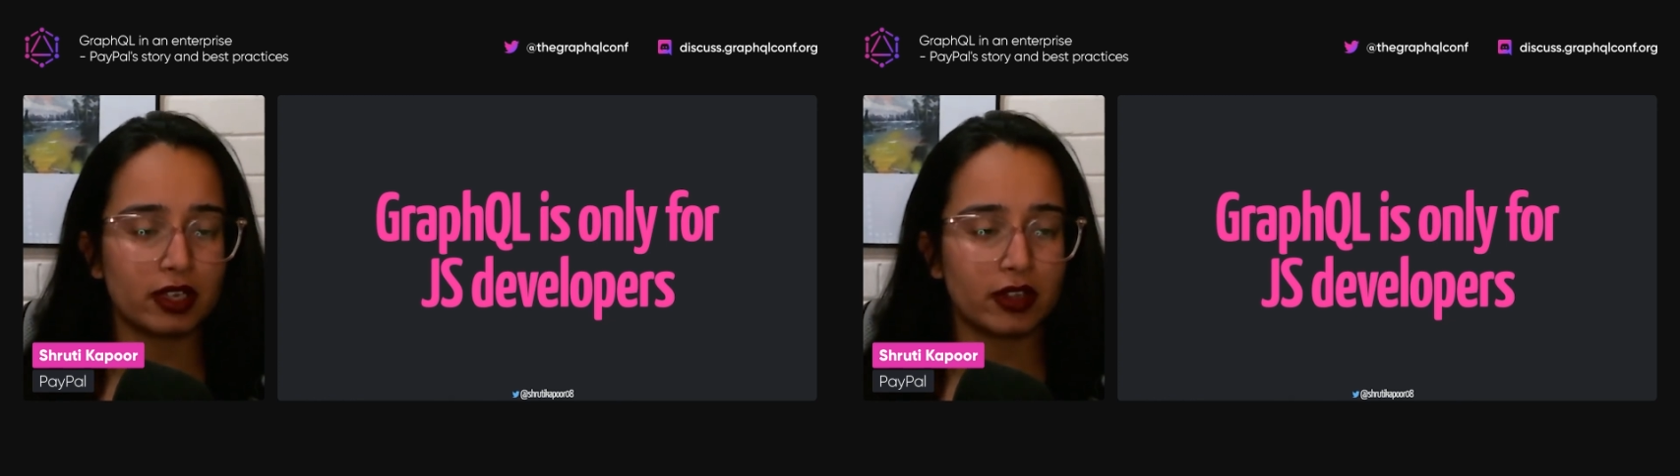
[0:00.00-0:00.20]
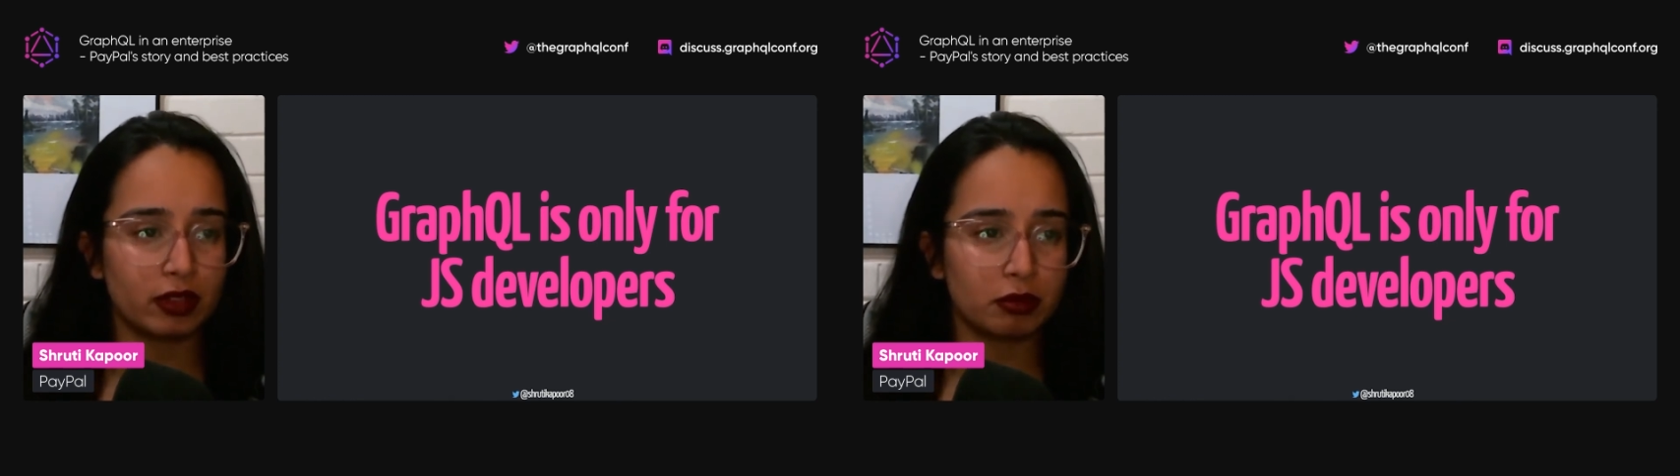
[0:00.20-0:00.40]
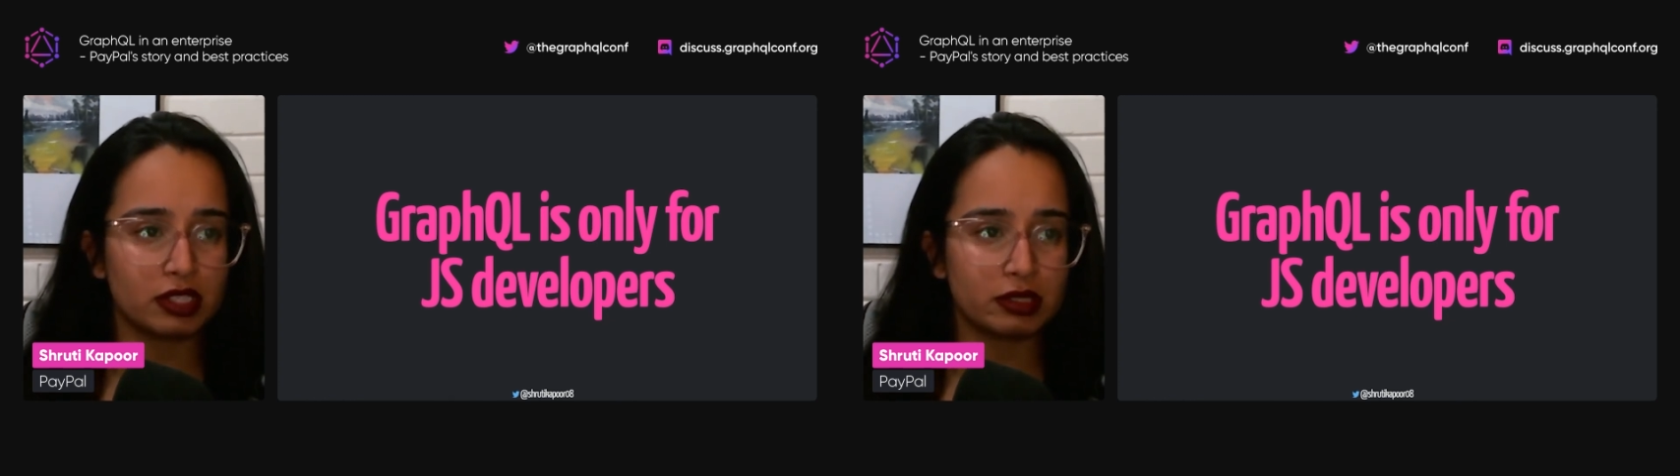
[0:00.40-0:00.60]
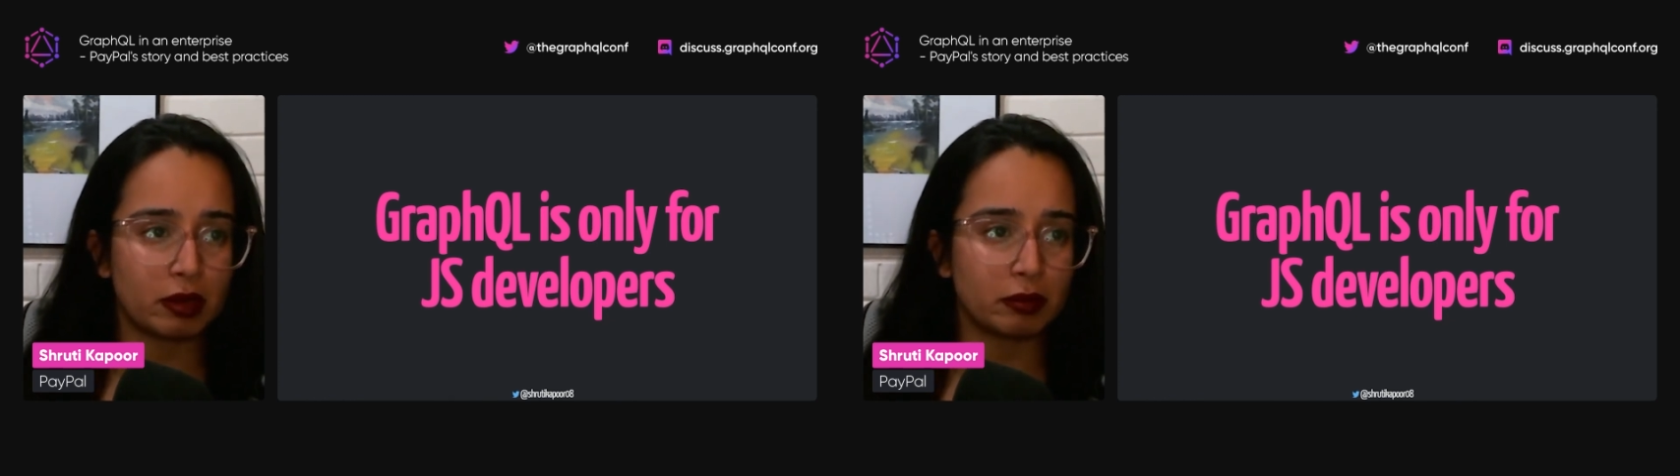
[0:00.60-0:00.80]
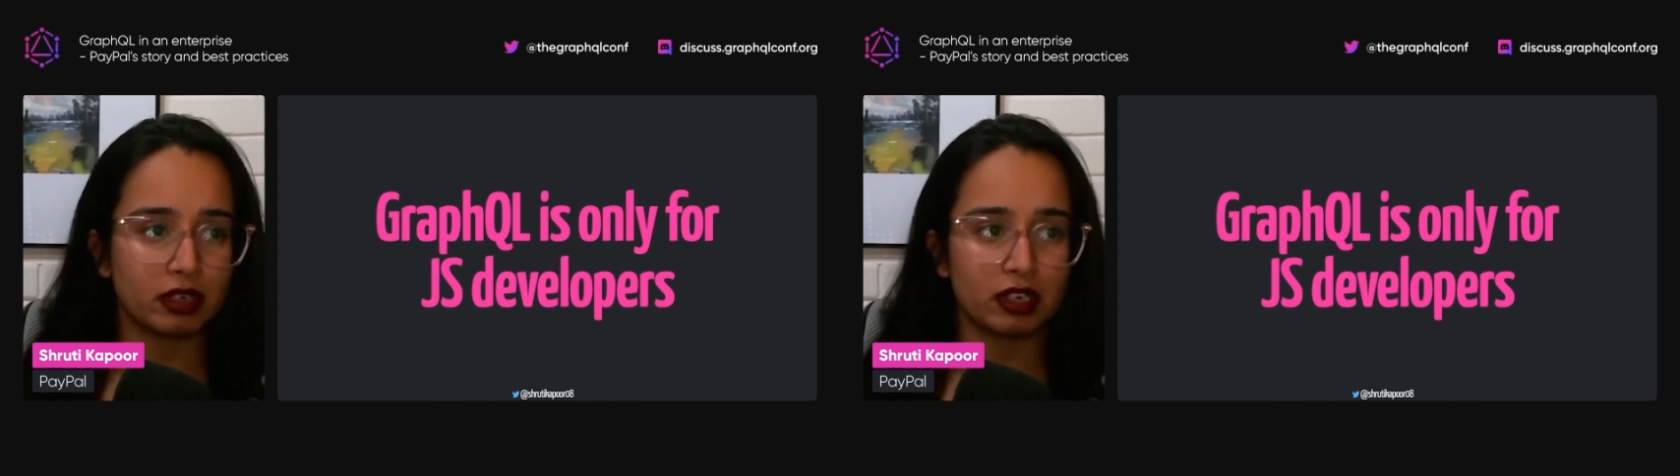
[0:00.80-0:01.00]
of the most
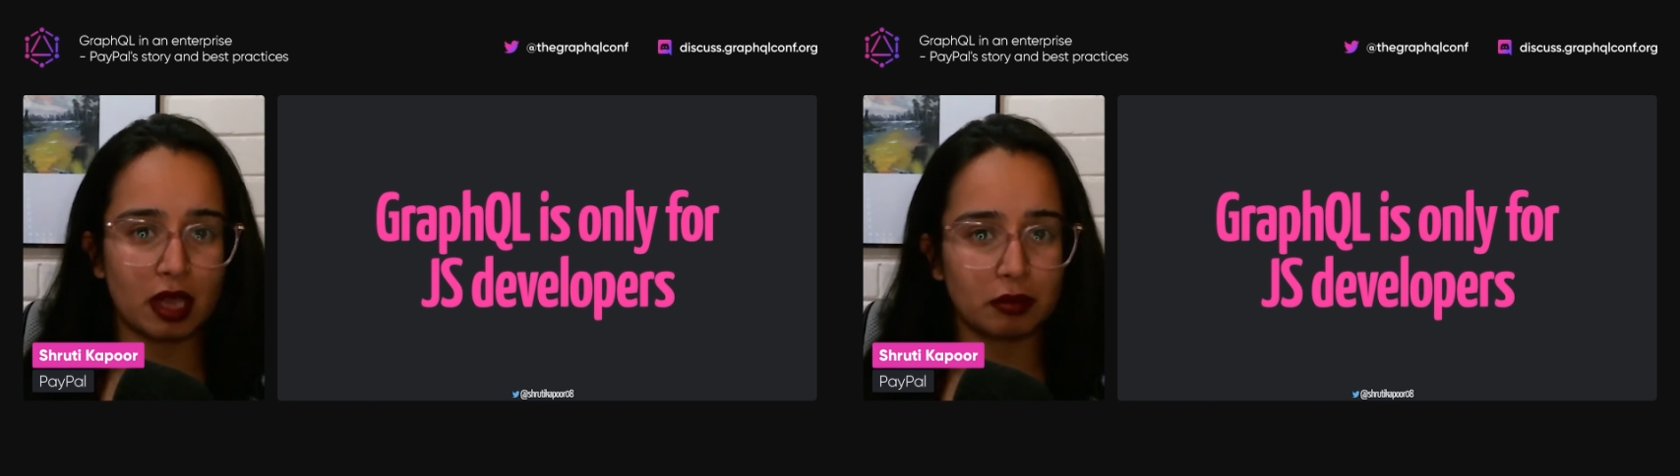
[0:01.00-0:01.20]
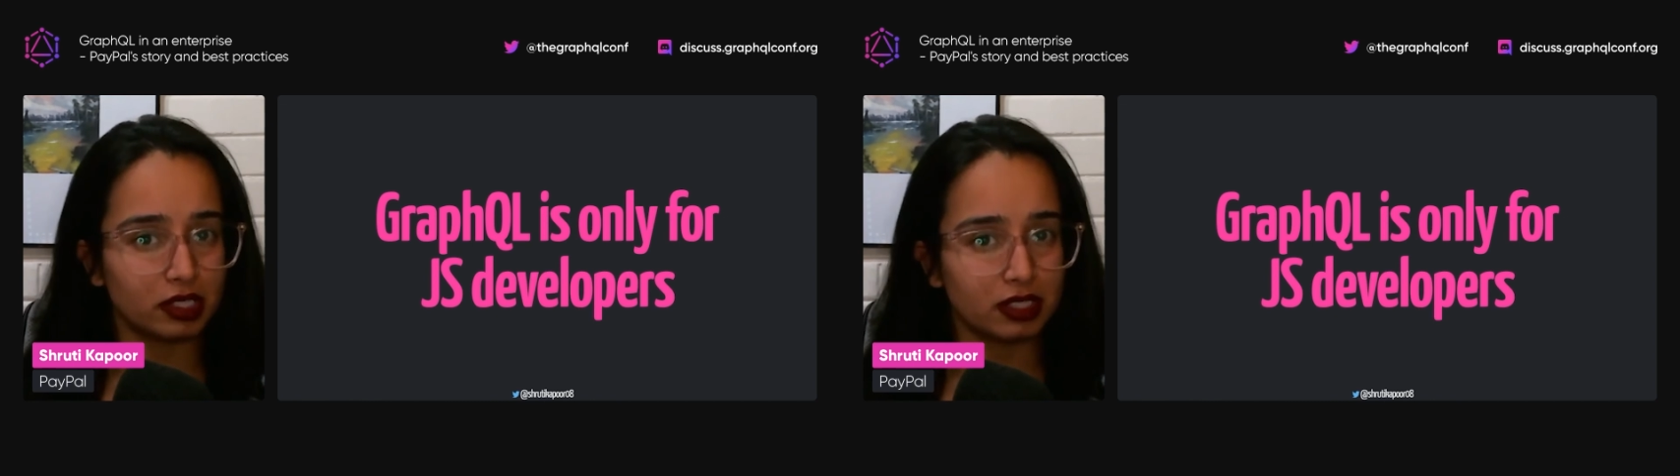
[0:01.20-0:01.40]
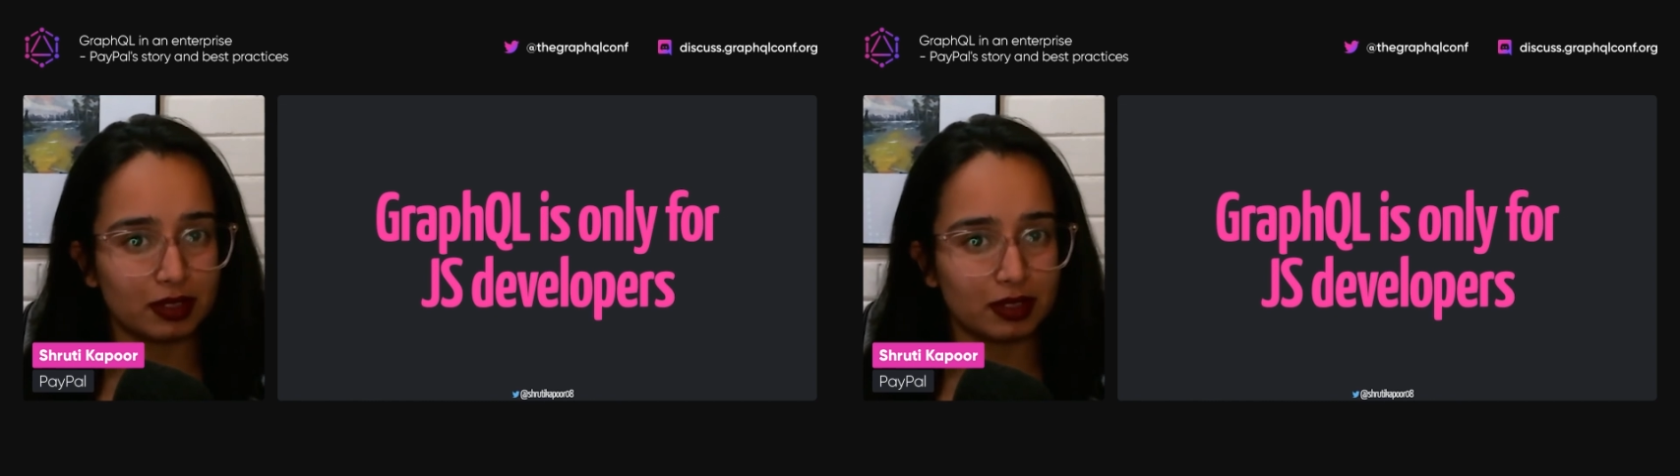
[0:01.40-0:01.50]
popular libraries